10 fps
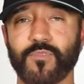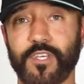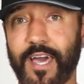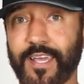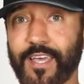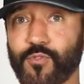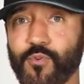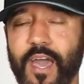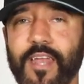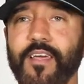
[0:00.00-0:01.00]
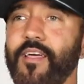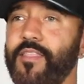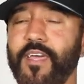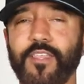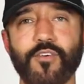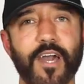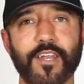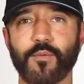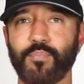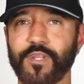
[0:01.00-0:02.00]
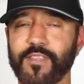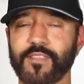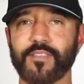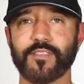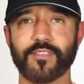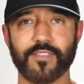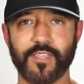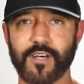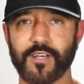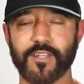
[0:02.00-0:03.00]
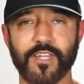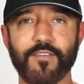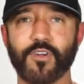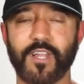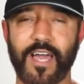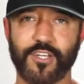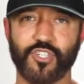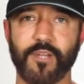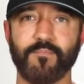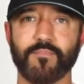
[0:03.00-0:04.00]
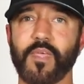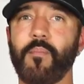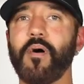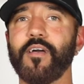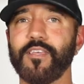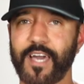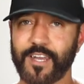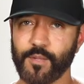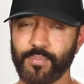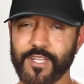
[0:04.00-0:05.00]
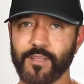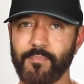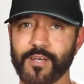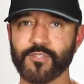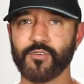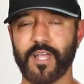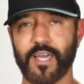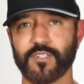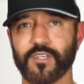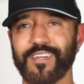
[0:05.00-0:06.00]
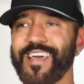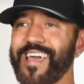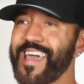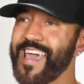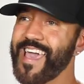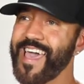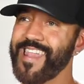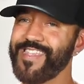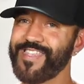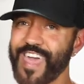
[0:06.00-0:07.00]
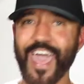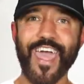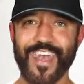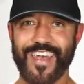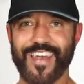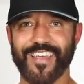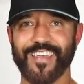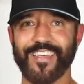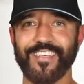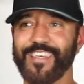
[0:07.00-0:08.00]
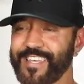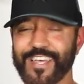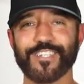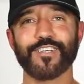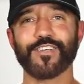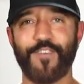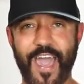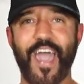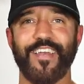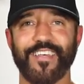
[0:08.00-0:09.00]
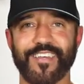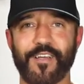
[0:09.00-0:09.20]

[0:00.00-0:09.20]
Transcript: You got to get through that. Then you got to deplete the liver glycogen. You got to deplete the muscle glycogen. And then you get to fat.